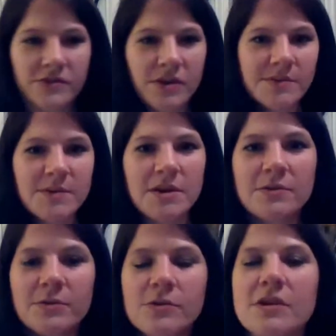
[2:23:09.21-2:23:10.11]
just dropped something
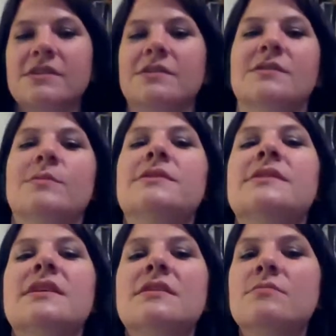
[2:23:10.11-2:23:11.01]
on the floor. Also, it
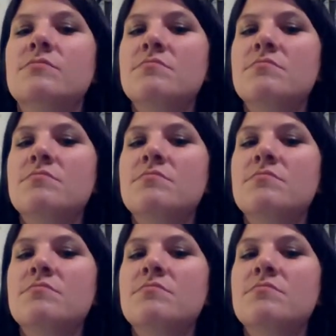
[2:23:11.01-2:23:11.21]
smells like